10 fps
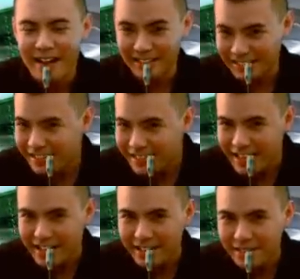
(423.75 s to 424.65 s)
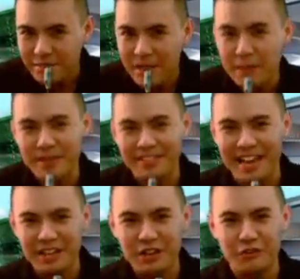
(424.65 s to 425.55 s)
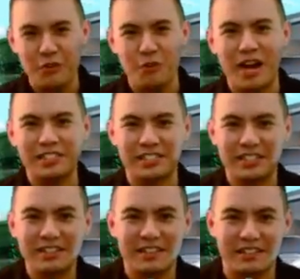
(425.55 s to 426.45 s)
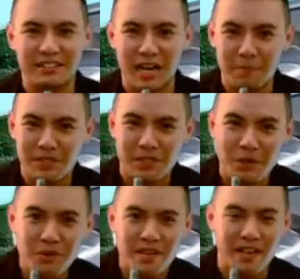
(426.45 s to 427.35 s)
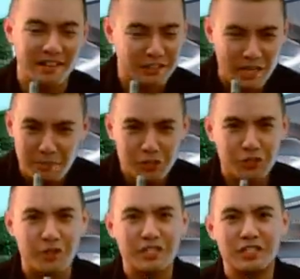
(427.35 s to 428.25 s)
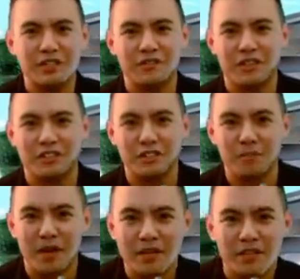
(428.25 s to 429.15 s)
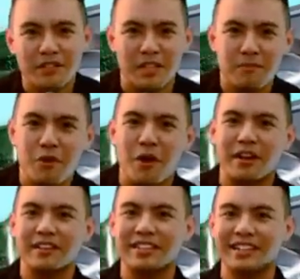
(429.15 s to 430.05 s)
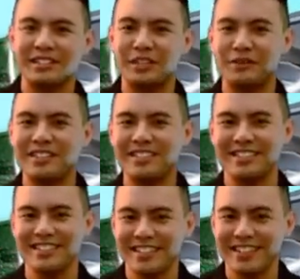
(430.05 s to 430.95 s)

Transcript: Until then, let me thank you for watching this episode and this demonstration of the Xmarter TIBCO Architect series.